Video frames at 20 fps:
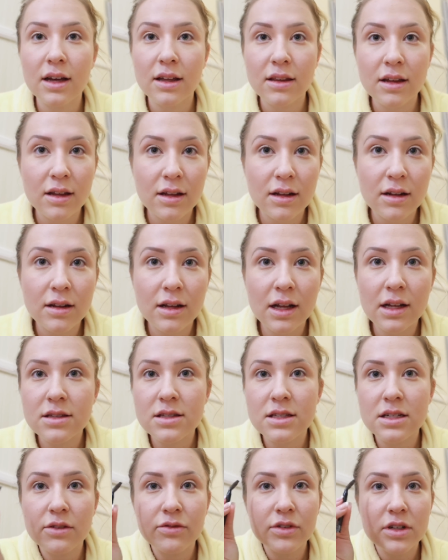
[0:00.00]
and then that's
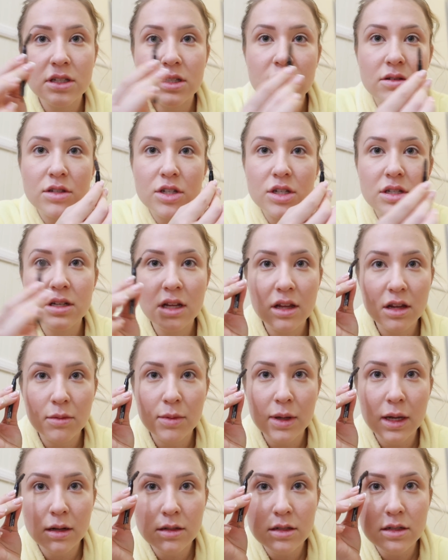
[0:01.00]
the difference. So it's just a little
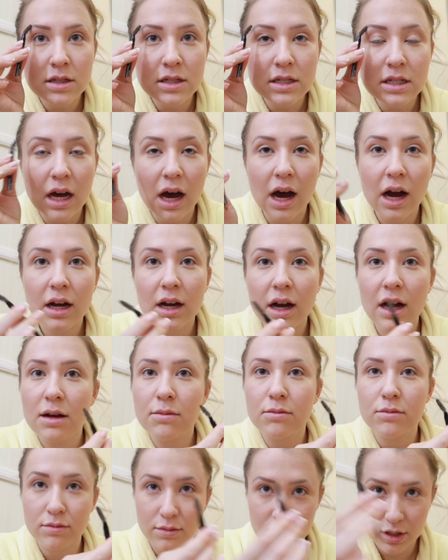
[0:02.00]
bit darker
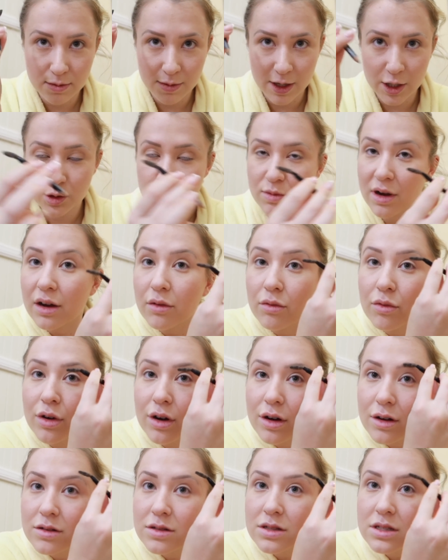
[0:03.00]
to match my
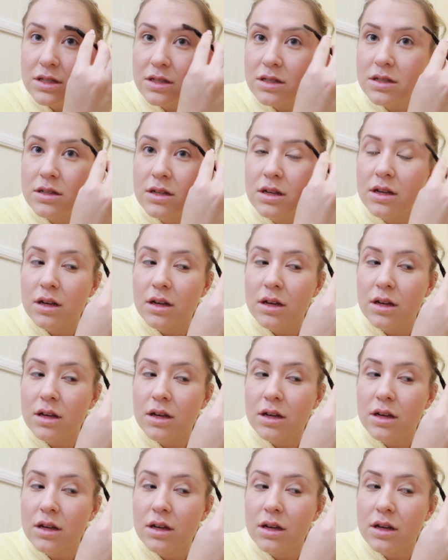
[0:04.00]
roots.